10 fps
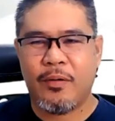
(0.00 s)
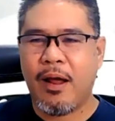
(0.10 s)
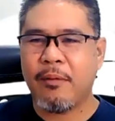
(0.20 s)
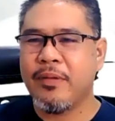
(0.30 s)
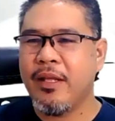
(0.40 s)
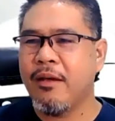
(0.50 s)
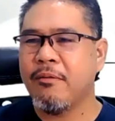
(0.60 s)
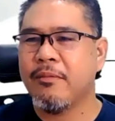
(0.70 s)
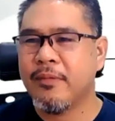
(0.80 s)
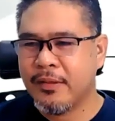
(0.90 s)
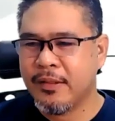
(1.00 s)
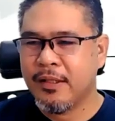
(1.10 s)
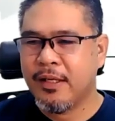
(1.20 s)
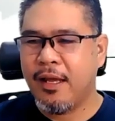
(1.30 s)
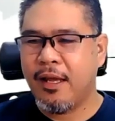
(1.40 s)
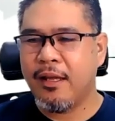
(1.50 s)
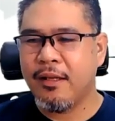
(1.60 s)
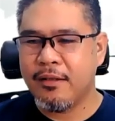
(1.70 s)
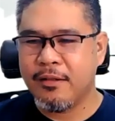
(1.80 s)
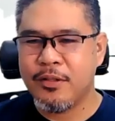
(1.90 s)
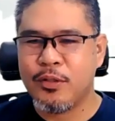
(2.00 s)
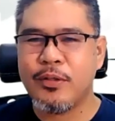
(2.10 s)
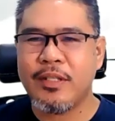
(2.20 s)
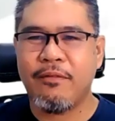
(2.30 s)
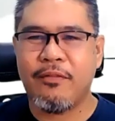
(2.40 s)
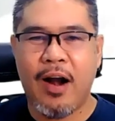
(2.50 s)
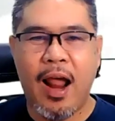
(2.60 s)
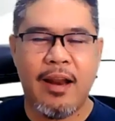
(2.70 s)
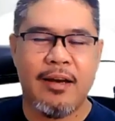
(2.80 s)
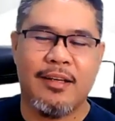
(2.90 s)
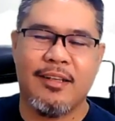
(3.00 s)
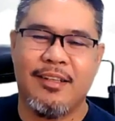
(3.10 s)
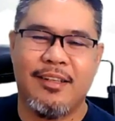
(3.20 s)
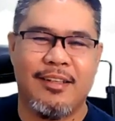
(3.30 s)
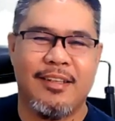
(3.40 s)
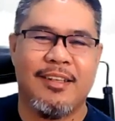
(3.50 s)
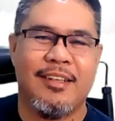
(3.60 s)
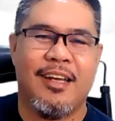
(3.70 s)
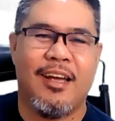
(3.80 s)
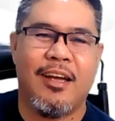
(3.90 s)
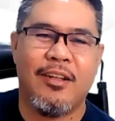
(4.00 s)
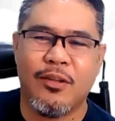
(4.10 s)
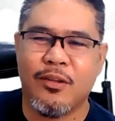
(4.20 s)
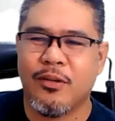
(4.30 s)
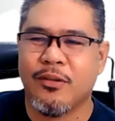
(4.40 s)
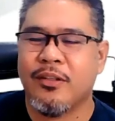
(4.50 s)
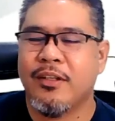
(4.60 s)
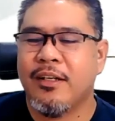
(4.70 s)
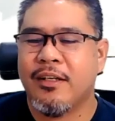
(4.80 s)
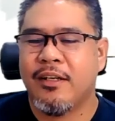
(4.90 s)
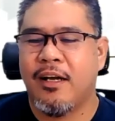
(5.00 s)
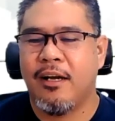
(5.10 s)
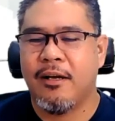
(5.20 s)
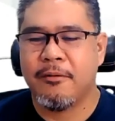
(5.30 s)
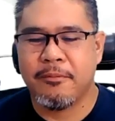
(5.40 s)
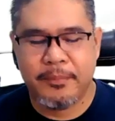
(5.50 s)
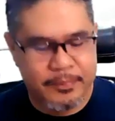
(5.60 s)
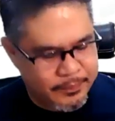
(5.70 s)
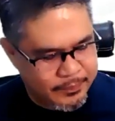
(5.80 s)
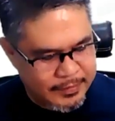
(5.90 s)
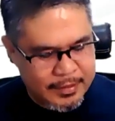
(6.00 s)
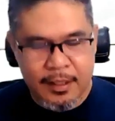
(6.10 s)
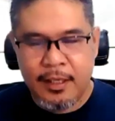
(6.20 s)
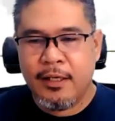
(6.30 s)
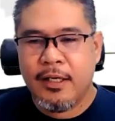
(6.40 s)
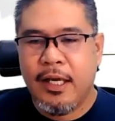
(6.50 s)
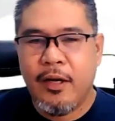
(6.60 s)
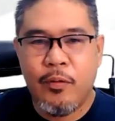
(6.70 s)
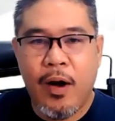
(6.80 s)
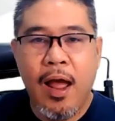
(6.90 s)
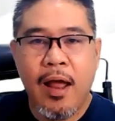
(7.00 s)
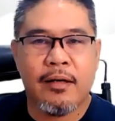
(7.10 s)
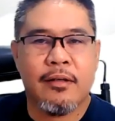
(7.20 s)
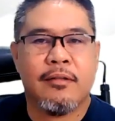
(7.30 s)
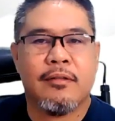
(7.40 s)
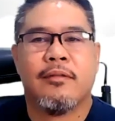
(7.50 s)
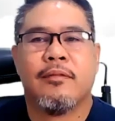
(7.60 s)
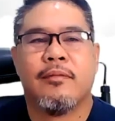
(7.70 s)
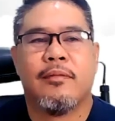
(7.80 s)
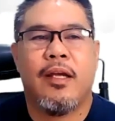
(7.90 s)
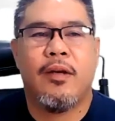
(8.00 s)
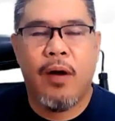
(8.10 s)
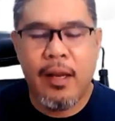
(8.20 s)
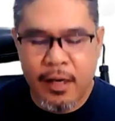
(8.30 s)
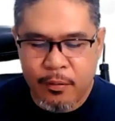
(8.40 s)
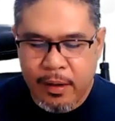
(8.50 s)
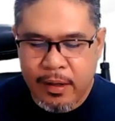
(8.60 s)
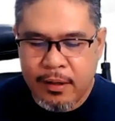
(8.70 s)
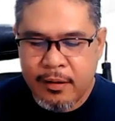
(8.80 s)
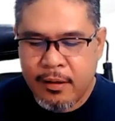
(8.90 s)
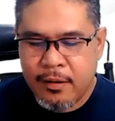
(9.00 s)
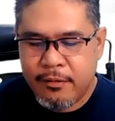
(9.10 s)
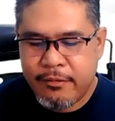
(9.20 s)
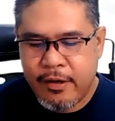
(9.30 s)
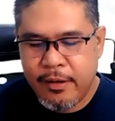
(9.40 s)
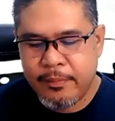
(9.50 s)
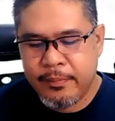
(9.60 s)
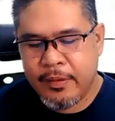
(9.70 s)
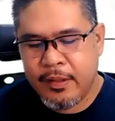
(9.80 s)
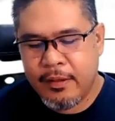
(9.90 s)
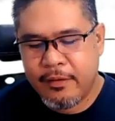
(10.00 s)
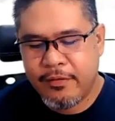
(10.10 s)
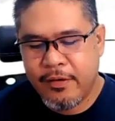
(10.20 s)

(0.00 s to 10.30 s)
grabbed him, and Joseph ran. I don't know. Um, he ran. He ran away from